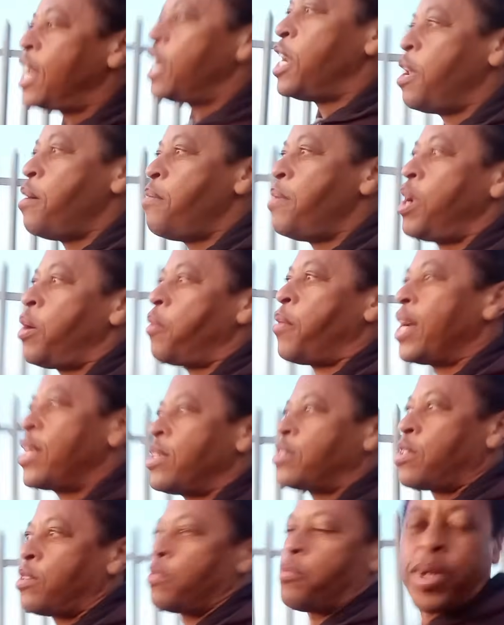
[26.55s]
Let me know
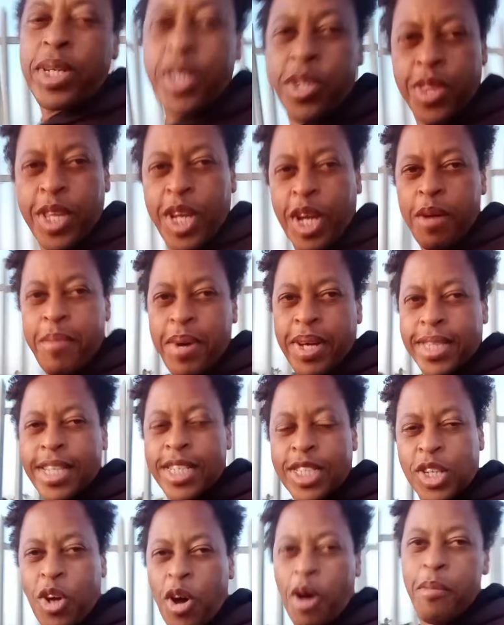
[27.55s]
what you think about
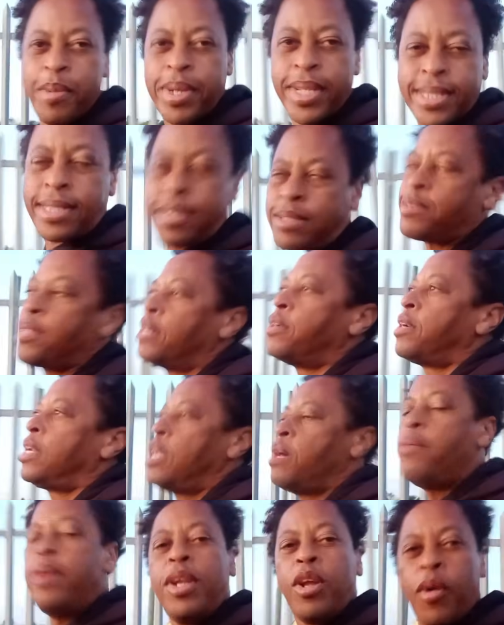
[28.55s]
this comment.
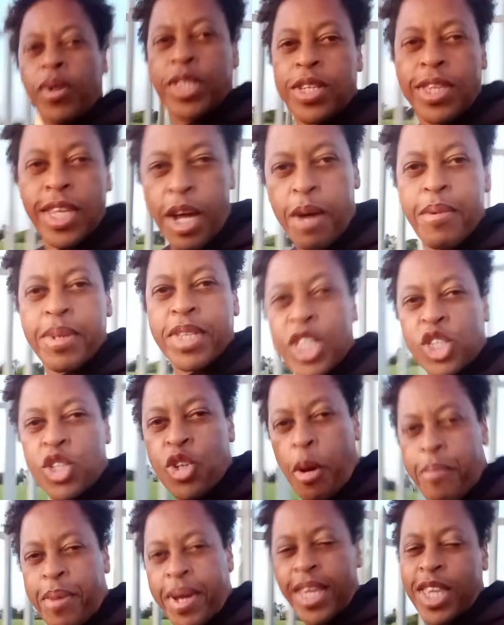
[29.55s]
Let me know what you think about this
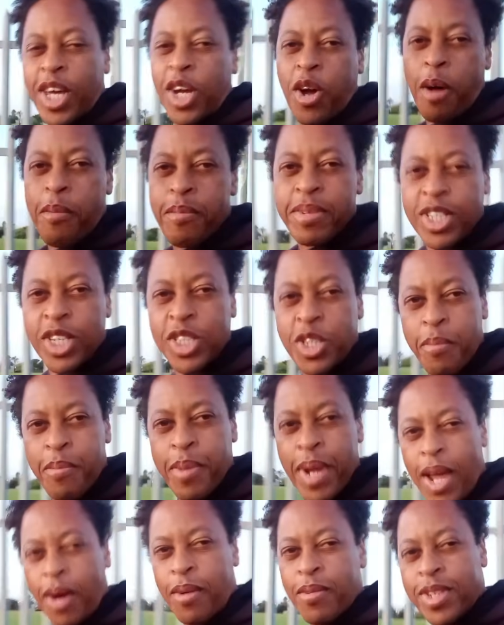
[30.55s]
topic in the comment section
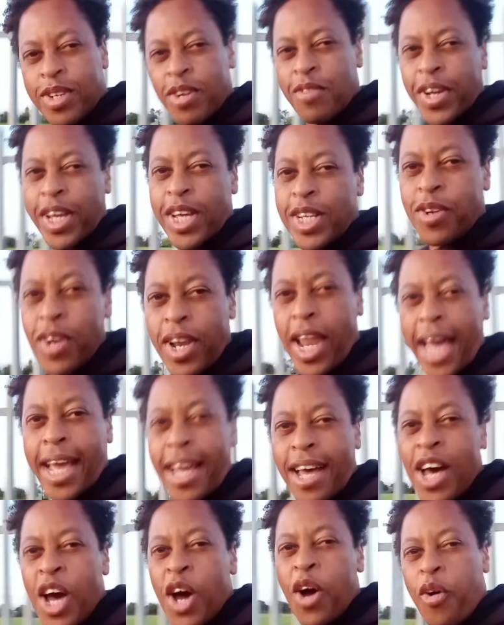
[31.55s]
below. Don't forget to
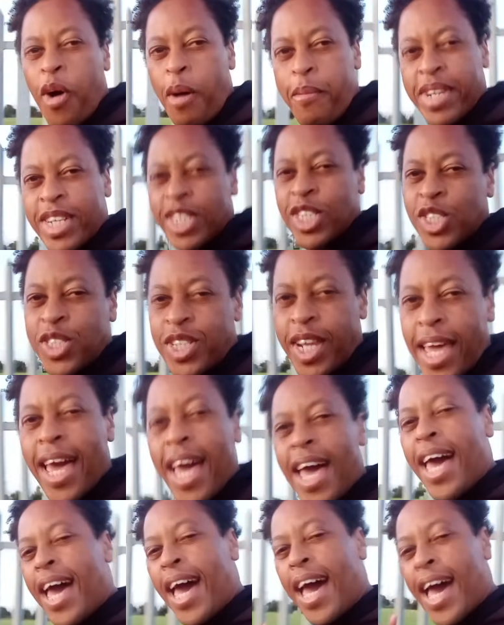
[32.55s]
like, comment, share,
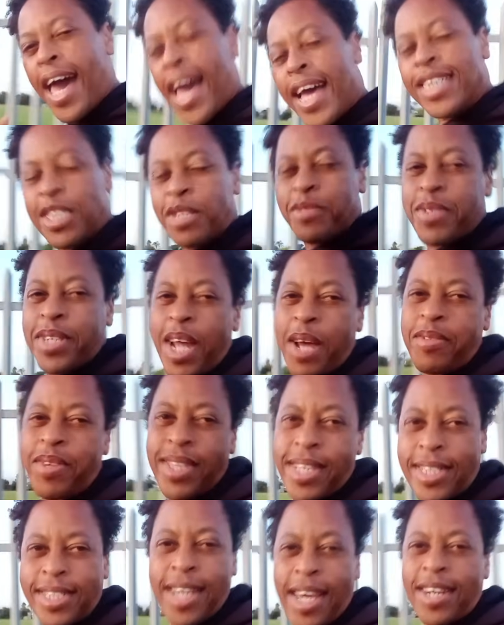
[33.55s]
and subscribe to
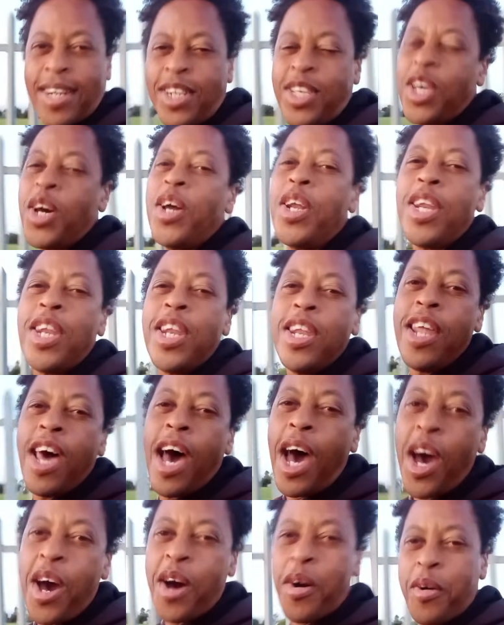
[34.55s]
the channel. You
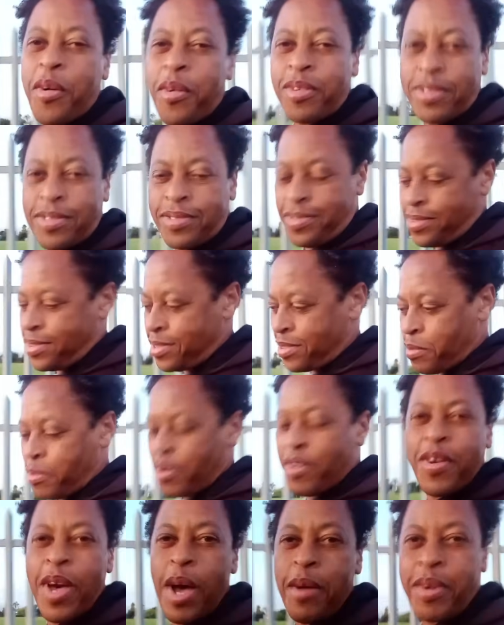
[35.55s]
know,
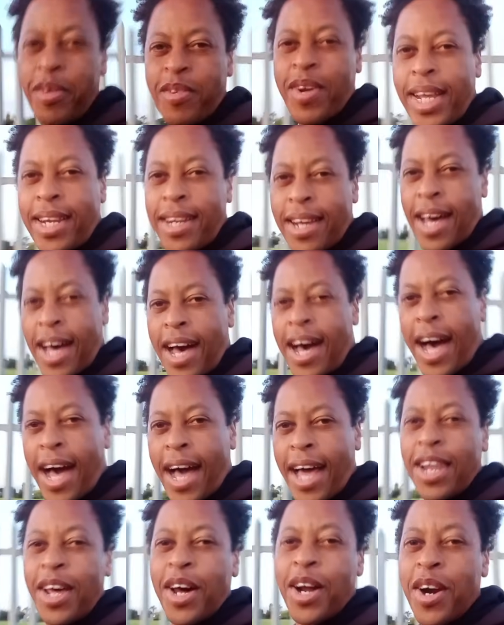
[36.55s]
we family, right?
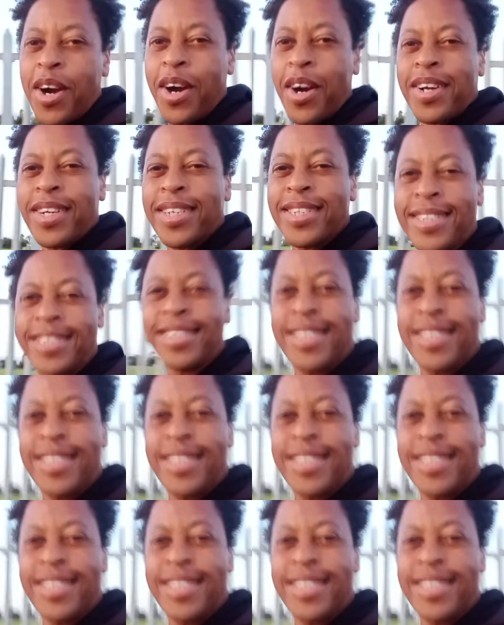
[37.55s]
Holler.